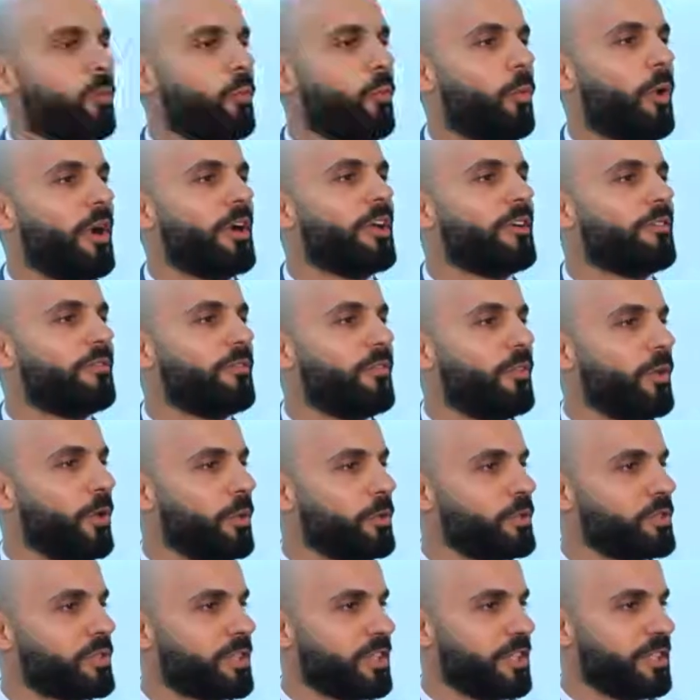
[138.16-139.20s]
One of
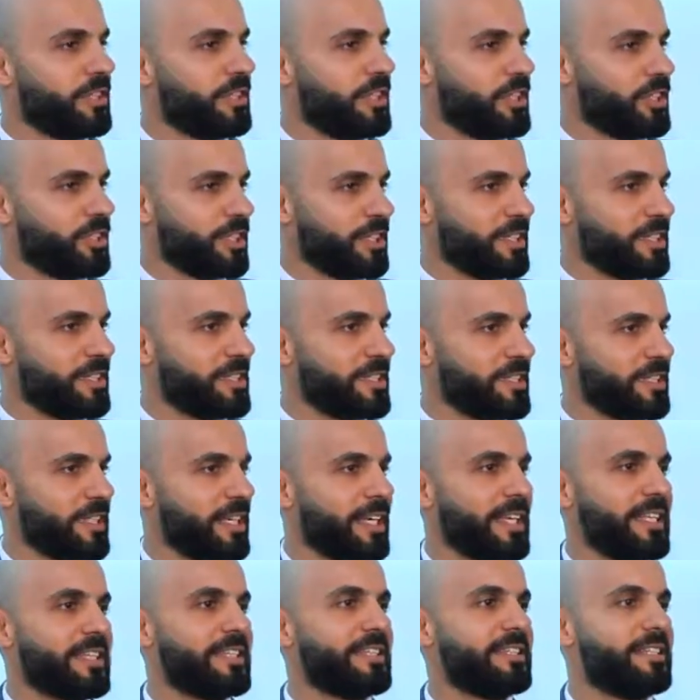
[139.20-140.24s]
those conditions
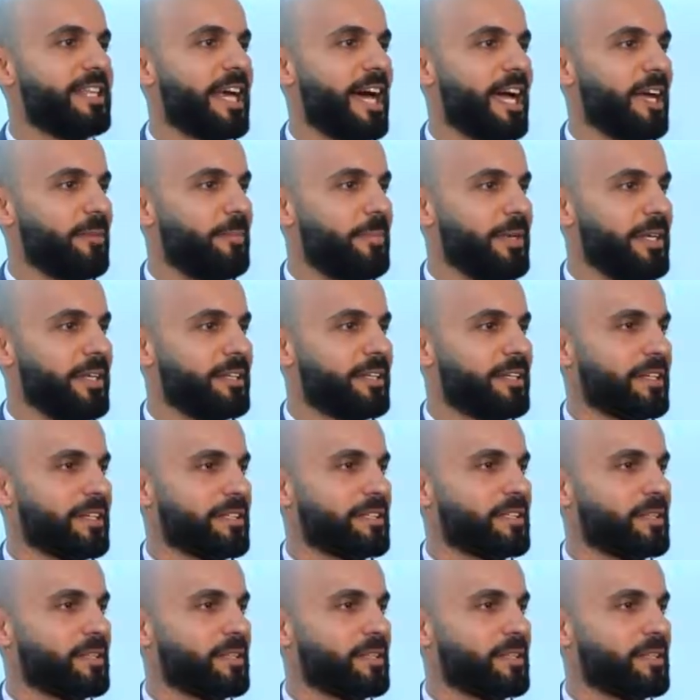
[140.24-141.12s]
is diabetes